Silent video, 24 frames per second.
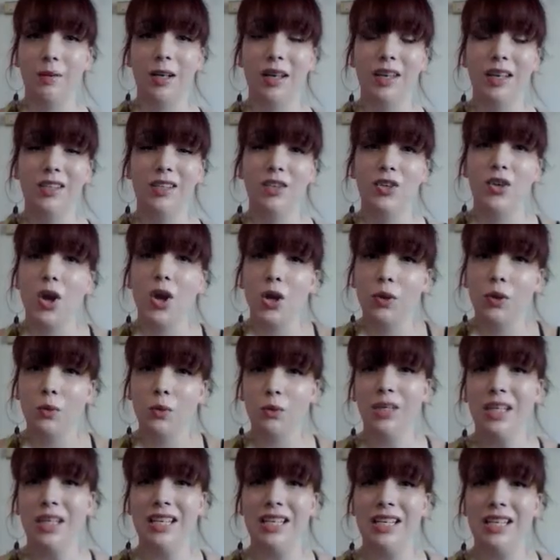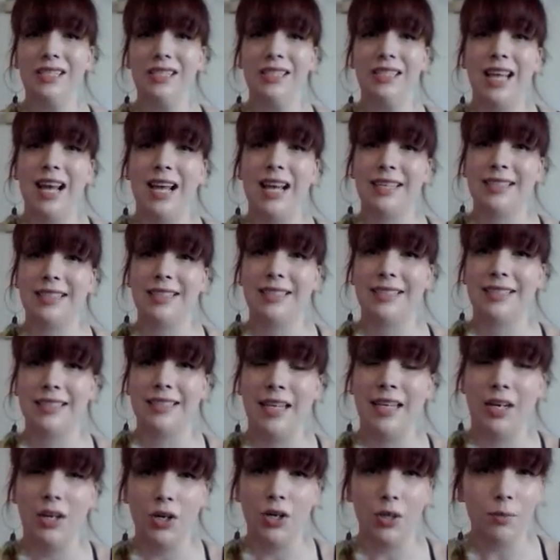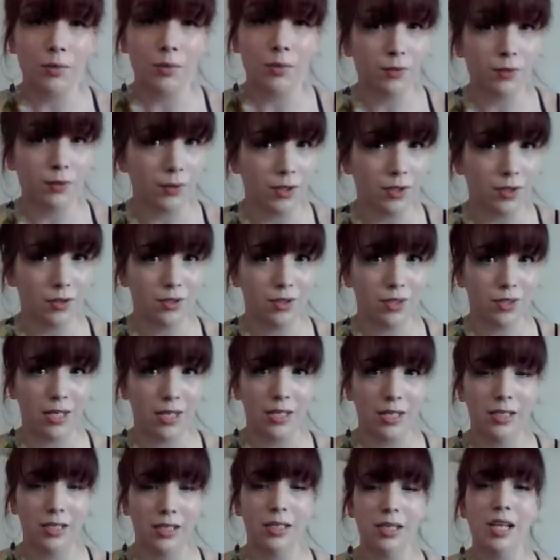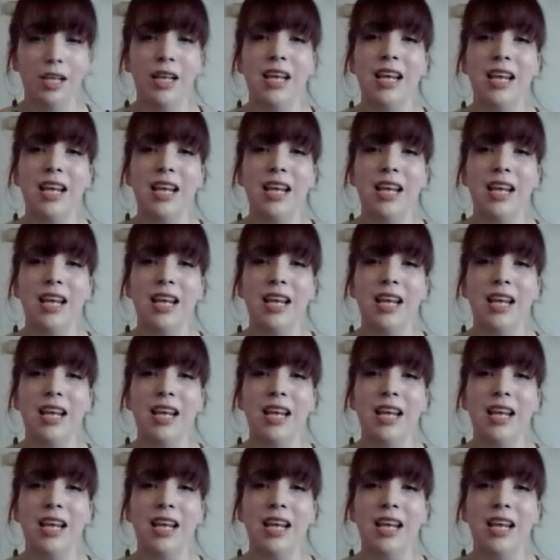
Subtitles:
And not only is that terrible for your skin,